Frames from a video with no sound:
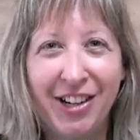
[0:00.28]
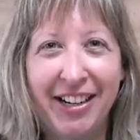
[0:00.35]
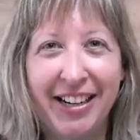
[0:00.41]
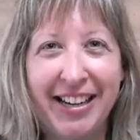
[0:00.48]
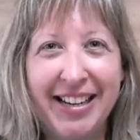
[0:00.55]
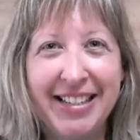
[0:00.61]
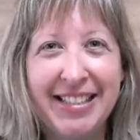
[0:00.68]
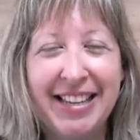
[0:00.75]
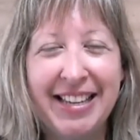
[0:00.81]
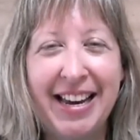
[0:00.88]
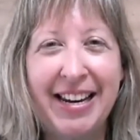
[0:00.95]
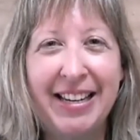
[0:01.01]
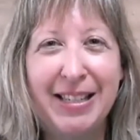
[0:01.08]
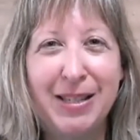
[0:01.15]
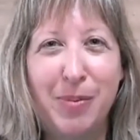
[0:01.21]
curious
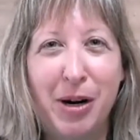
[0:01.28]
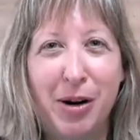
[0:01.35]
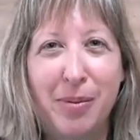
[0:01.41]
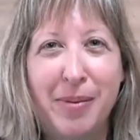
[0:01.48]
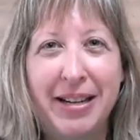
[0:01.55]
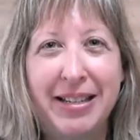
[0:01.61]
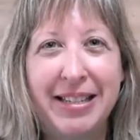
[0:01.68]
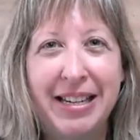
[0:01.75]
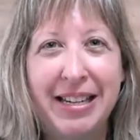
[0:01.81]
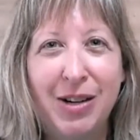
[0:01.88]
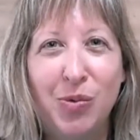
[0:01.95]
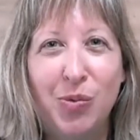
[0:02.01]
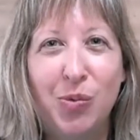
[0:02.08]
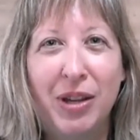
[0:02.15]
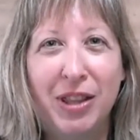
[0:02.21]
and
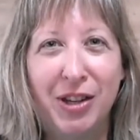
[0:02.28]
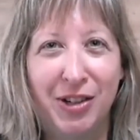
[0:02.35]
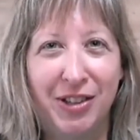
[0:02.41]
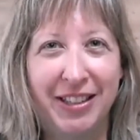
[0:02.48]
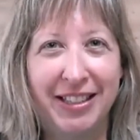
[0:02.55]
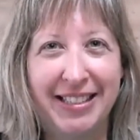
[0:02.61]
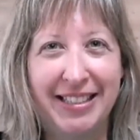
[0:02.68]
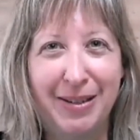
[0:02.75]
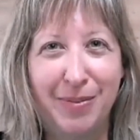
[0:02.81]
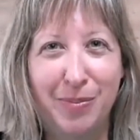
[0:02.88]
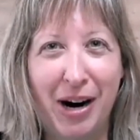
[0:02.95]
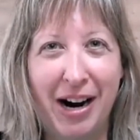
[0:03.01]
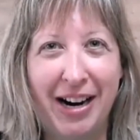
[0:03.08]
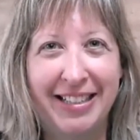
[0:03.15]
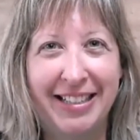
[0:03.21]
experimenting with your
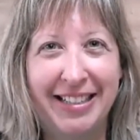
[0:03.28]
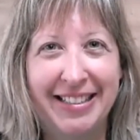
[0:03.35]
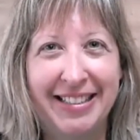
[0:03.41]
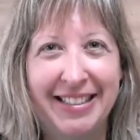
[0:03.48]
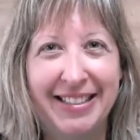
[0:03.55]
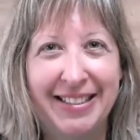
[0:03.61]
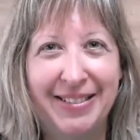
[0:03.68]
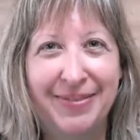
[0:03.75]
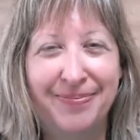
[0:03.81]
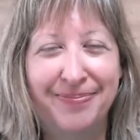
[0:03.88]
listening practice.